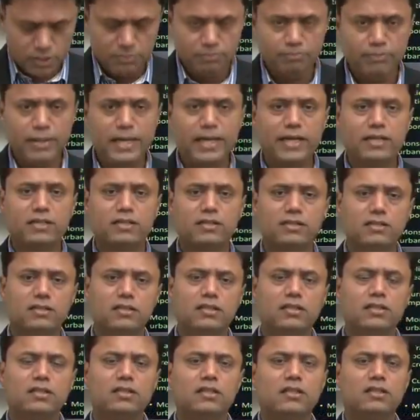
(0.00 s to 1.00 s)
to impact
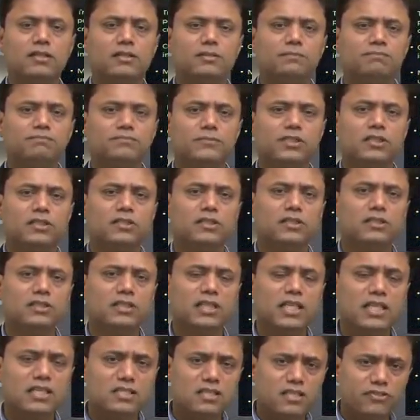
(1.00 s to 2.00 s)

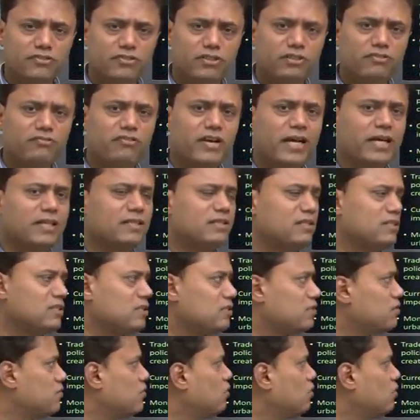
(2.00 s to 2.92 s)
these different factors.